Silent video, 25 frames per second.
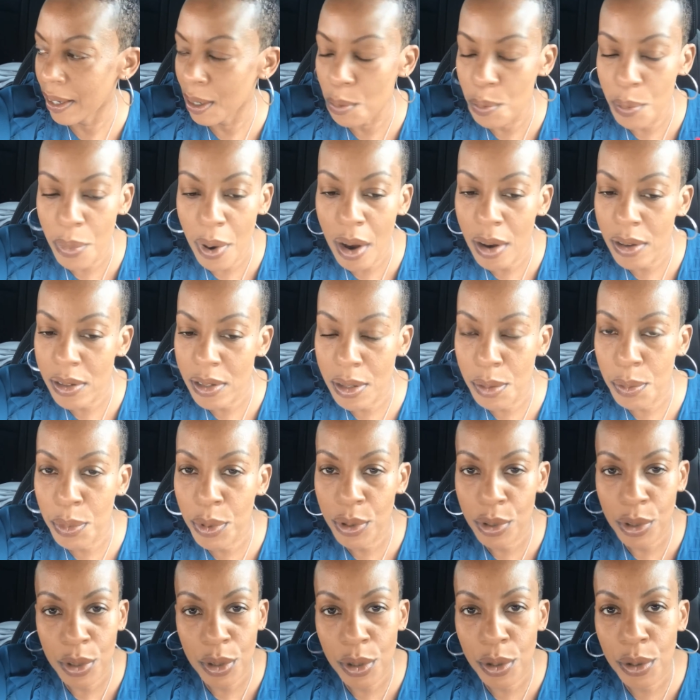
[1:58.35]

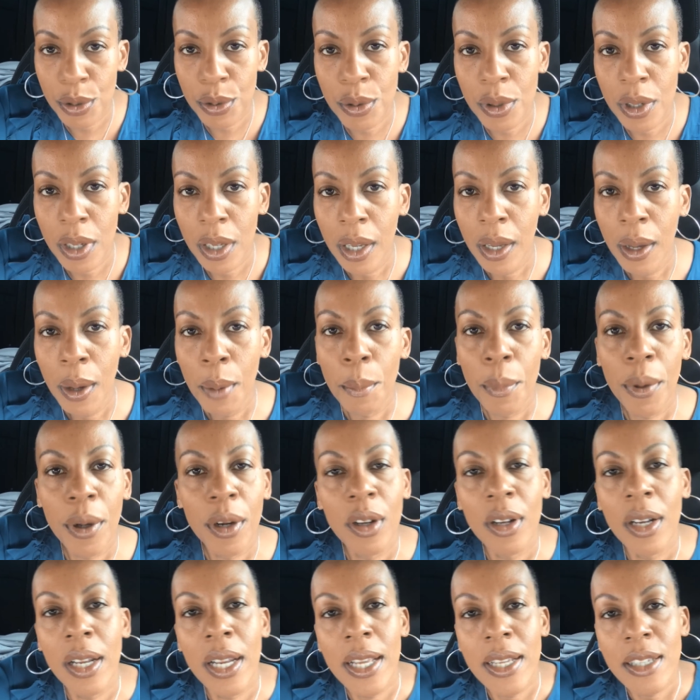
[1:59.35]
impossible to do, but
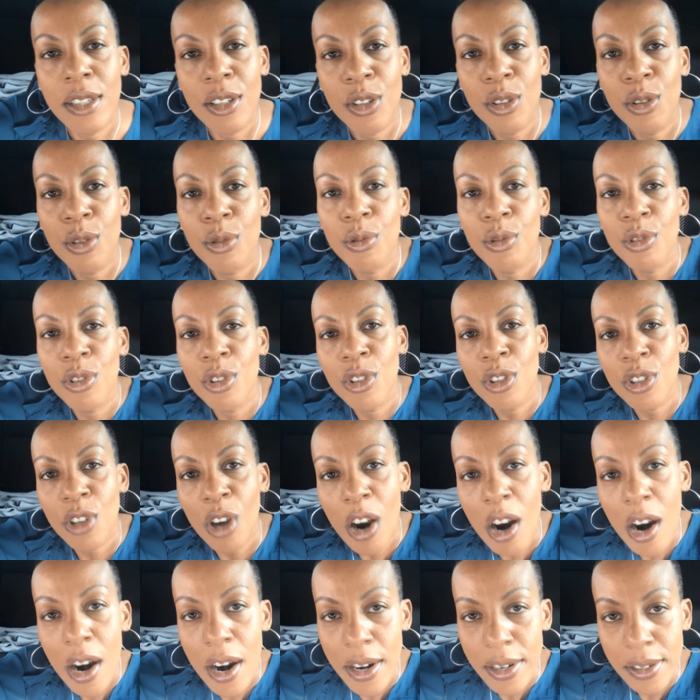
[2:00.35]
unless you
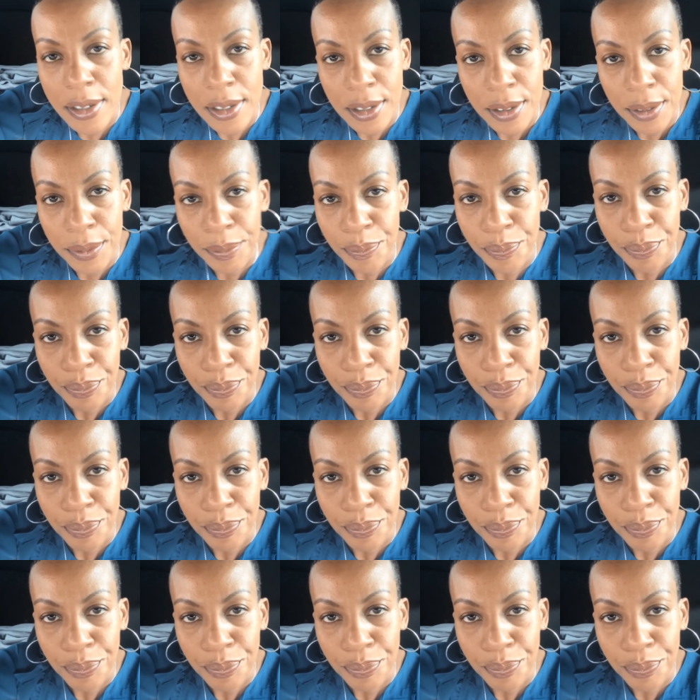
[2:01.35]
start,